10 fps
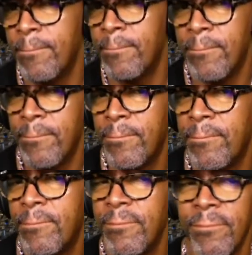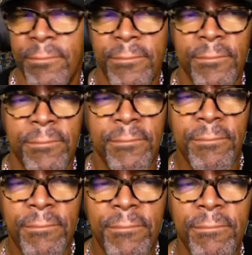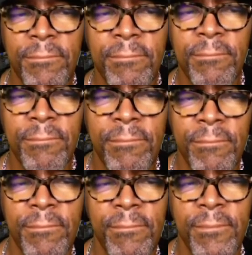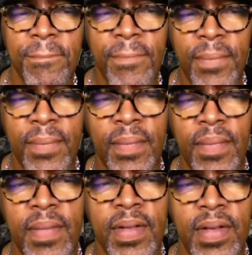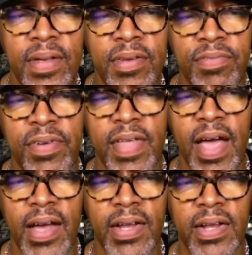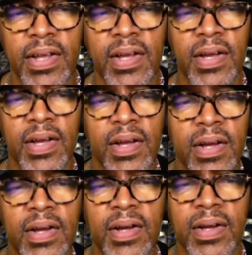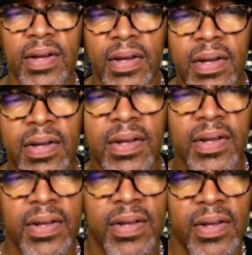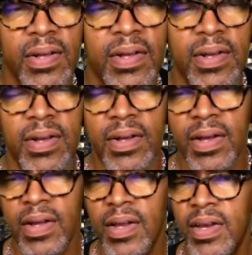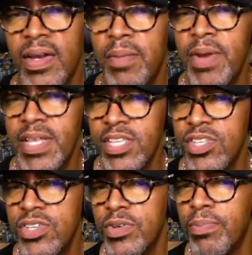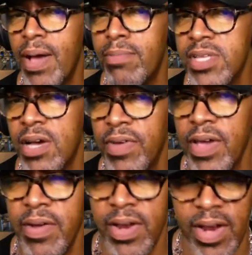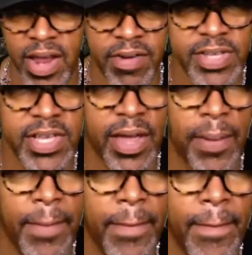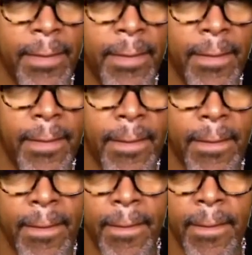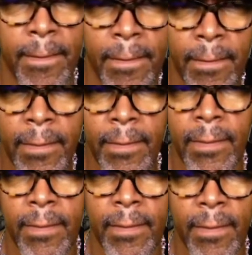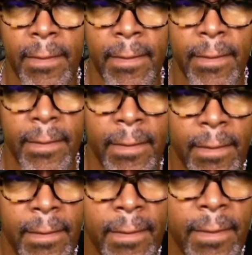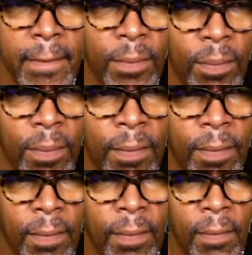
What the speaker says: I can't believe all the life that we shared. Yeah, we made it through. And we're standing there alone. I believe all the